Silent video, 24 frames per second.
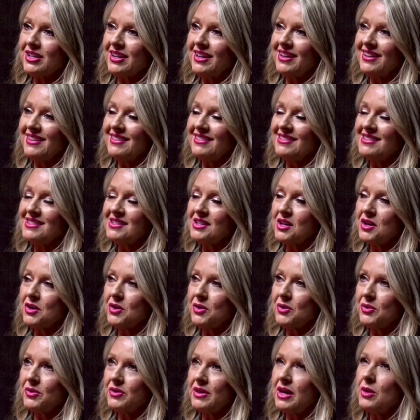And
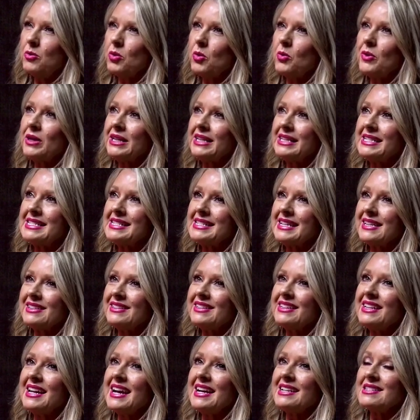so they were wanting to sell
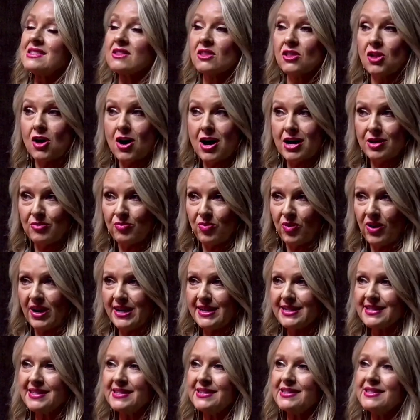it as lot
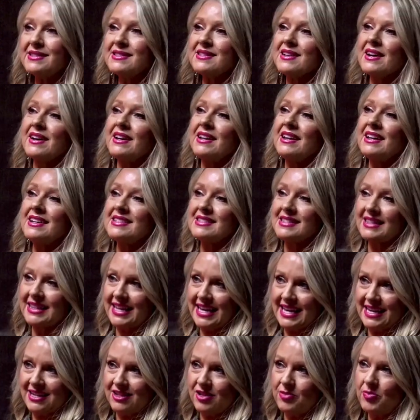prices, not as
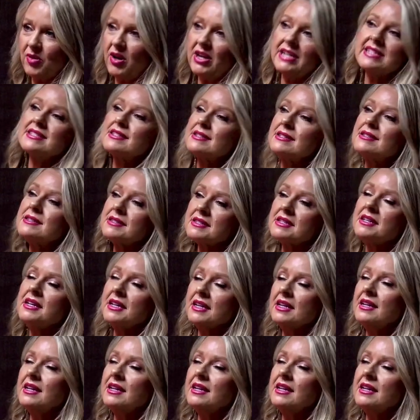land prices.